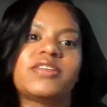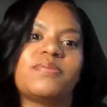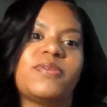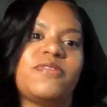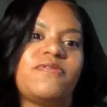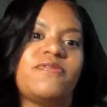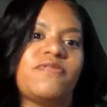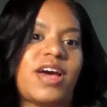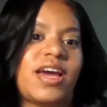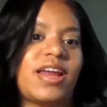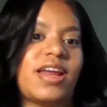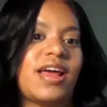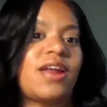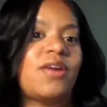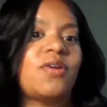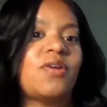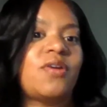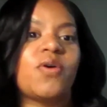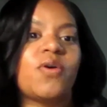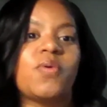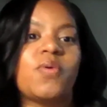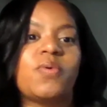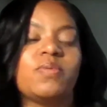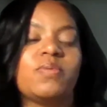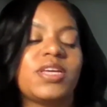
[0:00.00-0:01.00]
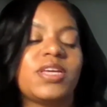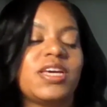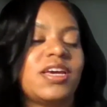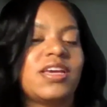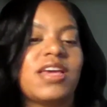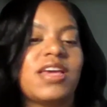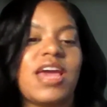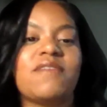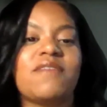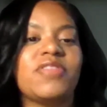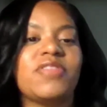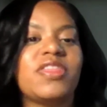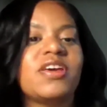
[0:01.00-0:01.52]
gonna be fine. I don't know, it,
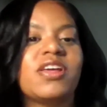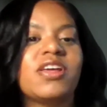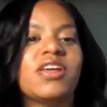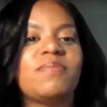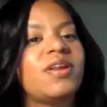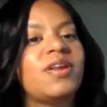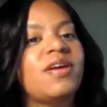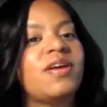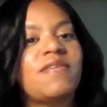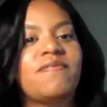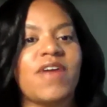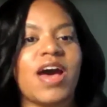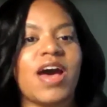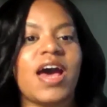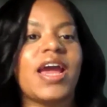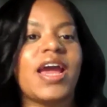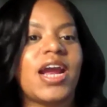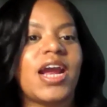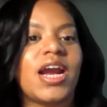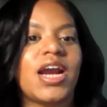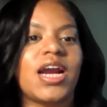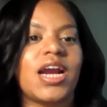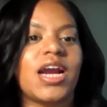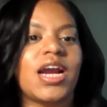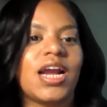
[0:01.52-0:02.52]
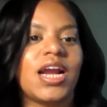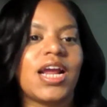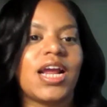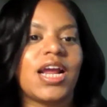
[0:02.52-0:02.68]
mm-hmm. everything could have been on fire